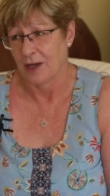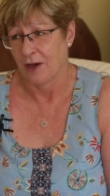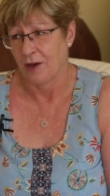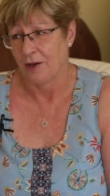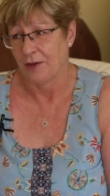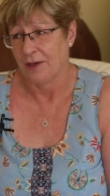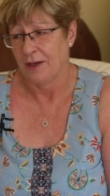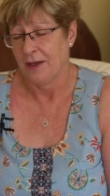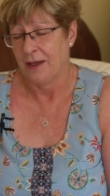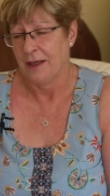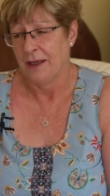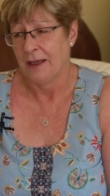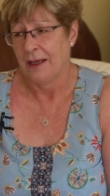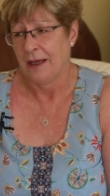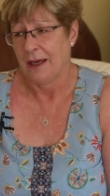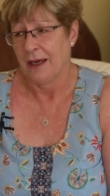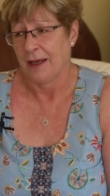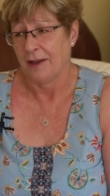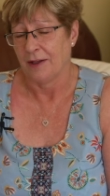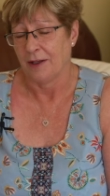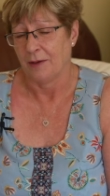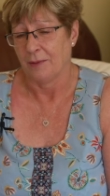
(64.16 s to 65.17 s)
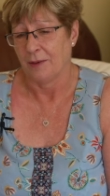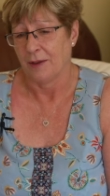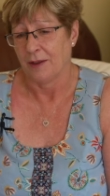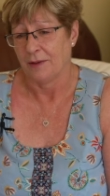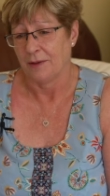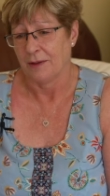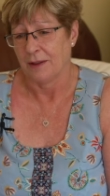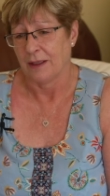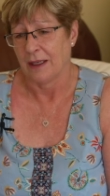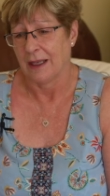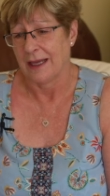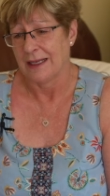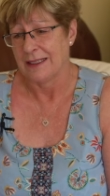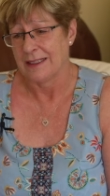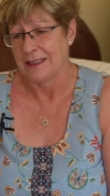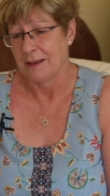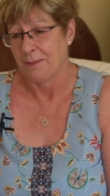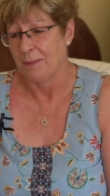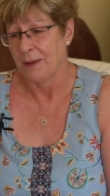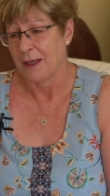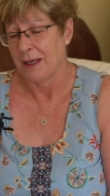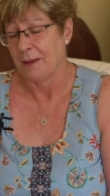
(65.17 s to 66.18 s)
on, and they were
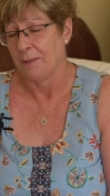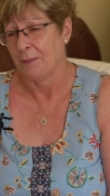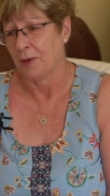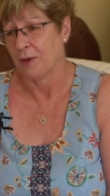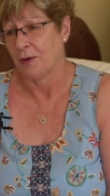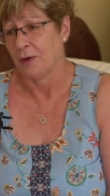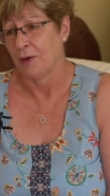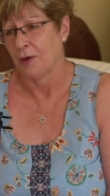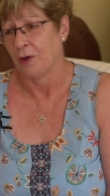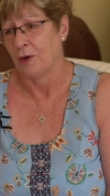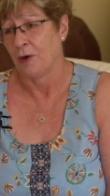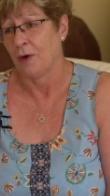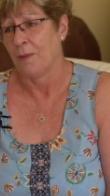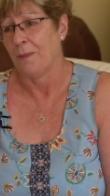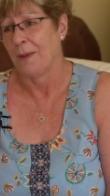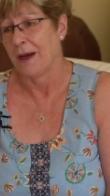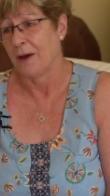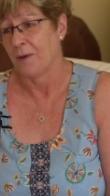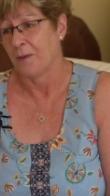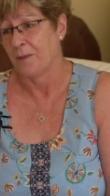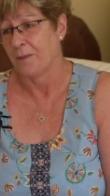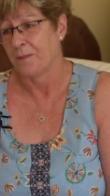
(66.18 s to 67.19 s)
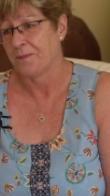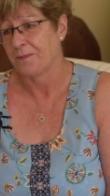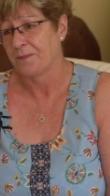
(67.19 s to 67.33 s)
letting people come out,